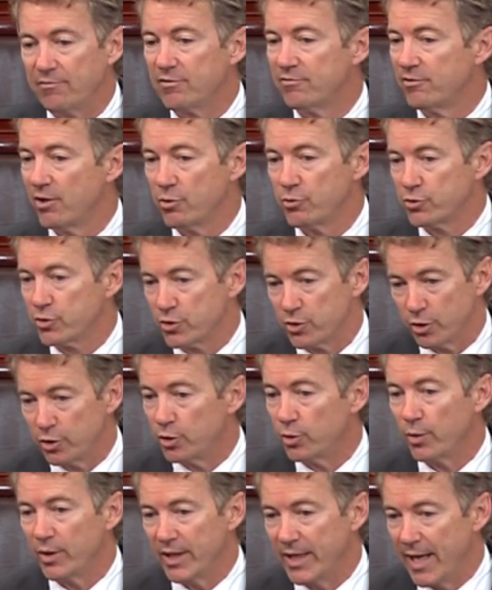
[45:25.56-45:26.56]
the votes to
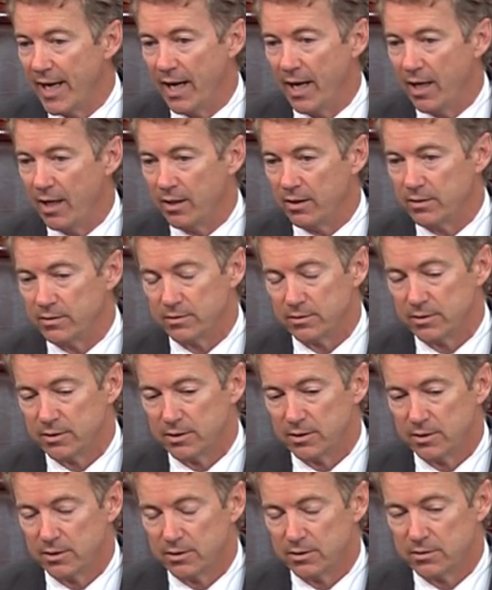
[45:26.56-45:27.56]
do it now.
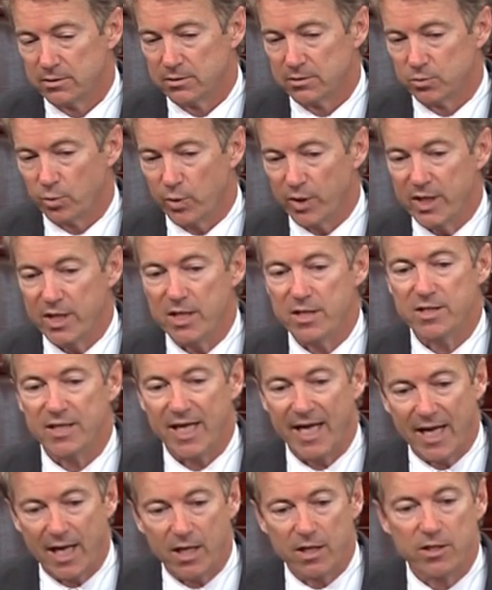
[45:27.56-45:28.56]
We need
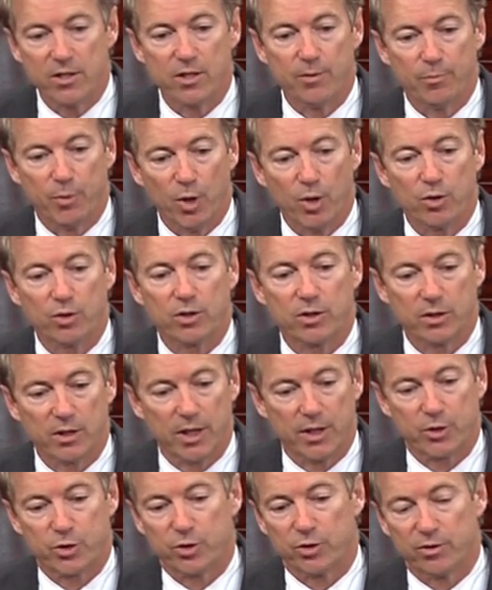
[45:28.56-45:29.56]
to end the bulk
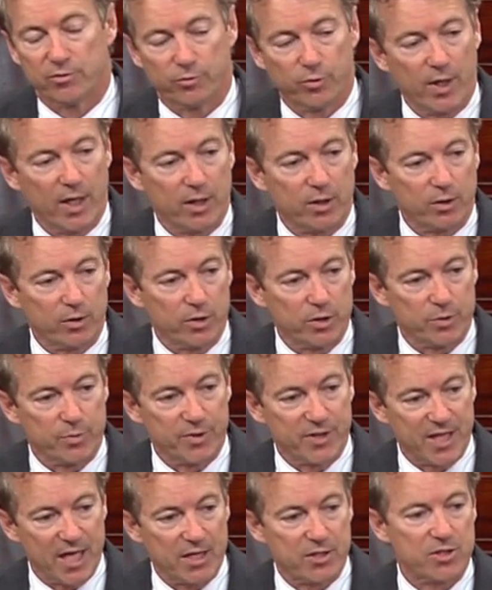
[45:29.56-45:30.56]
collection of records,
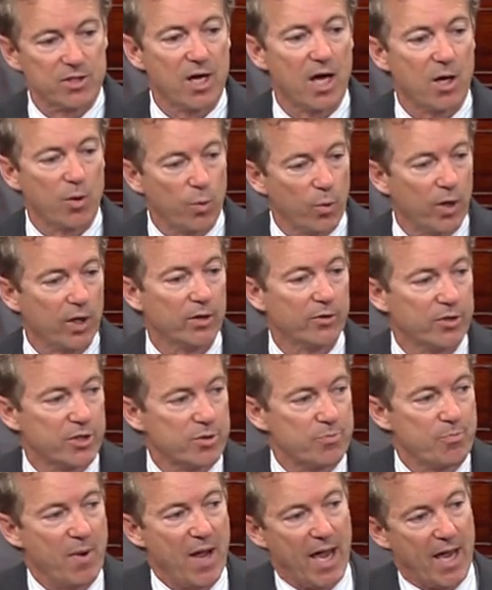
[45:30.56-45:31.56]
but that's not where
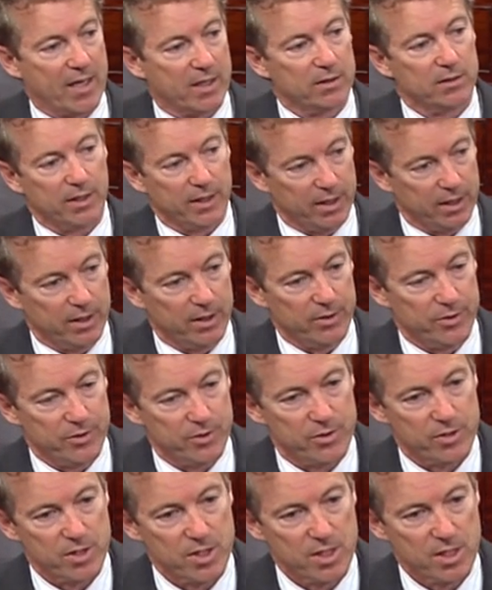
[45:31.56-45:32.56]
this battle
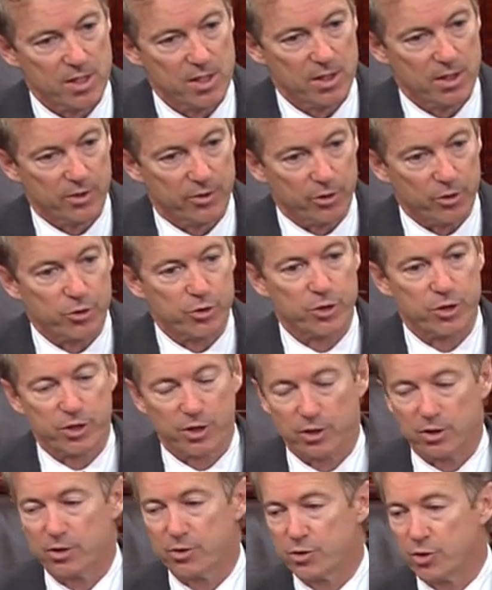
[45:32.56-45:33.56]
ends. There
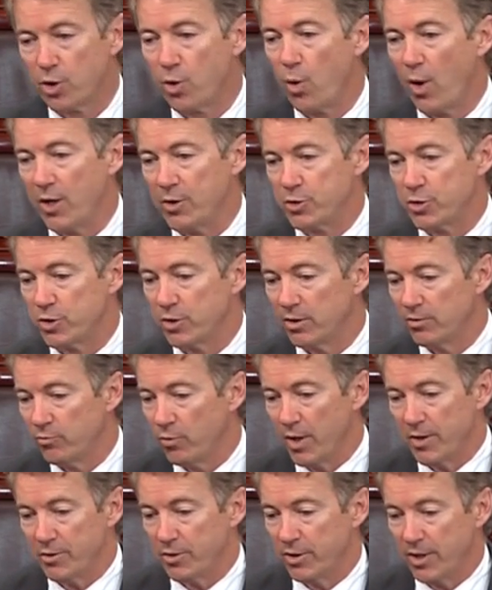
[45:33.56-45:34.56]
still is a question of
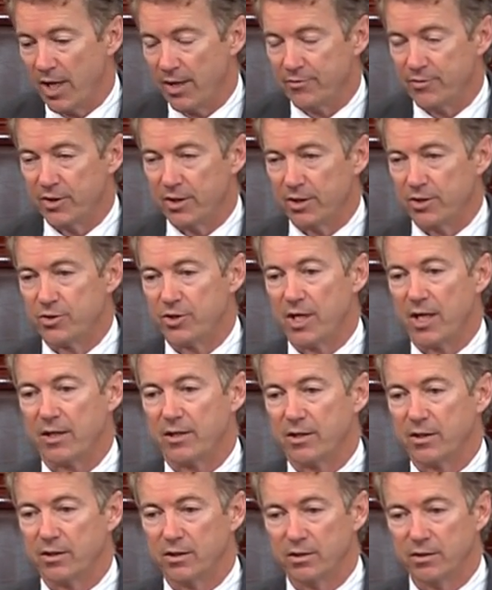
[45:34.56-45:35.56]
whether or not the
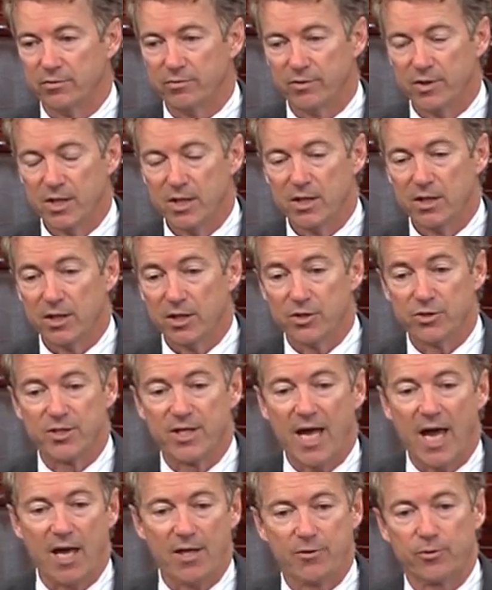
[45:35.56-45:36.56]
executive is
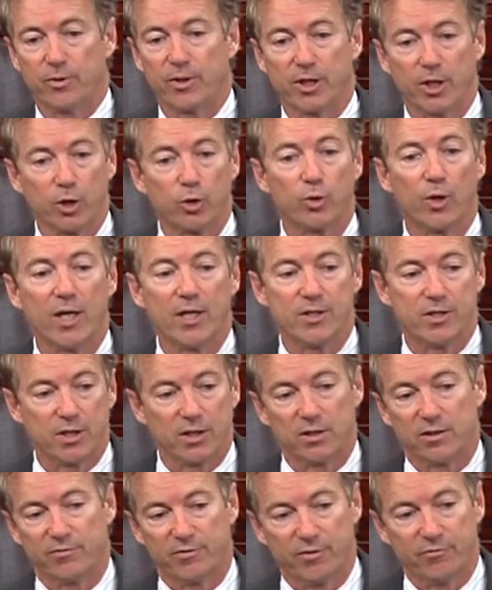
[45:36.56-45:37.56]
gathering a great
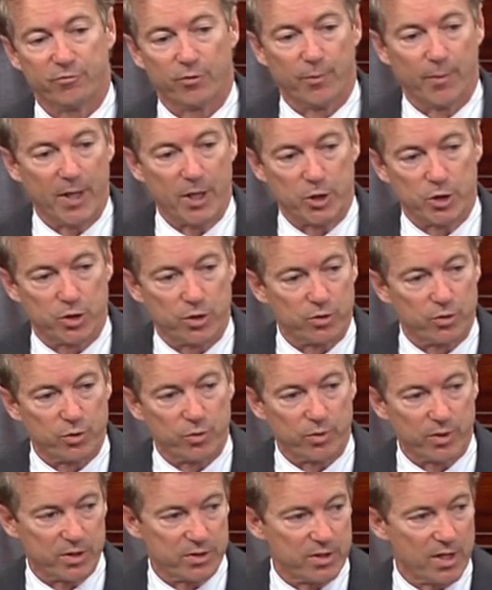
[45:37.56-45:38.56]
deal of information
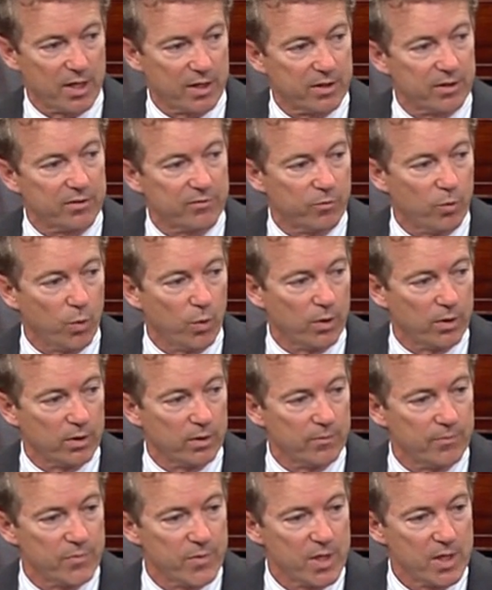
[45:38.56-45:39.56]
through executive
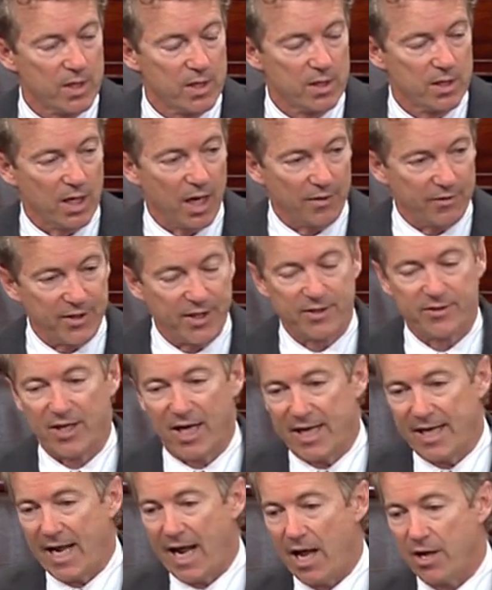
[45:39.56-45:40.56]
order. I think
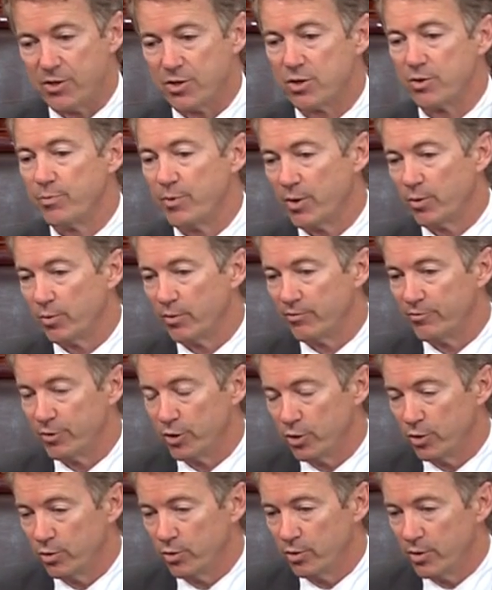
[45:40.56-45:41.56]
that has to be
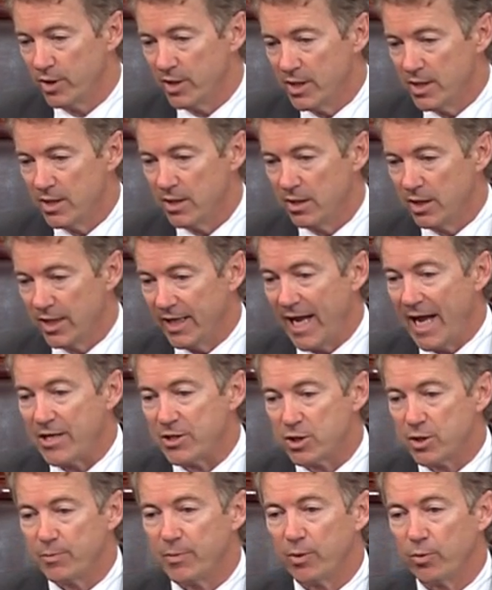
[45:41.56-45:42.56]
reviewed. It
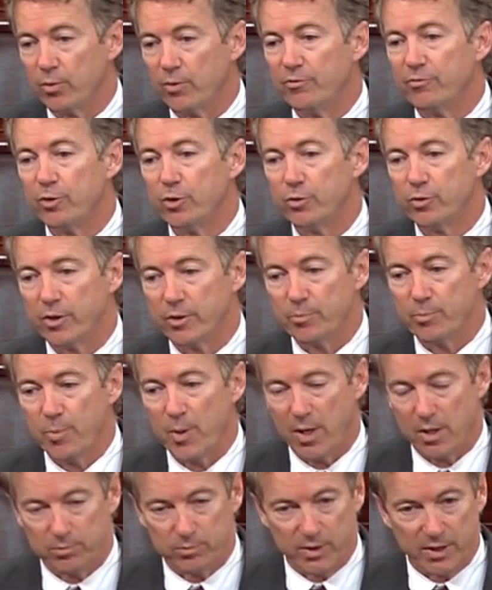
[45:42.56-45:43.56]
has to be reviewed in
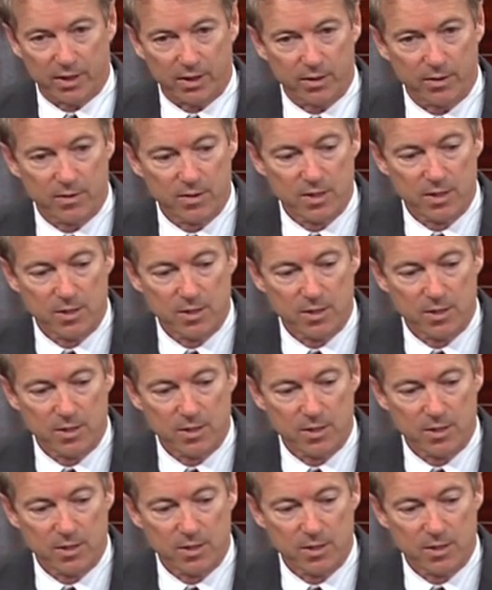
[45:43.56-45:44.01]
public.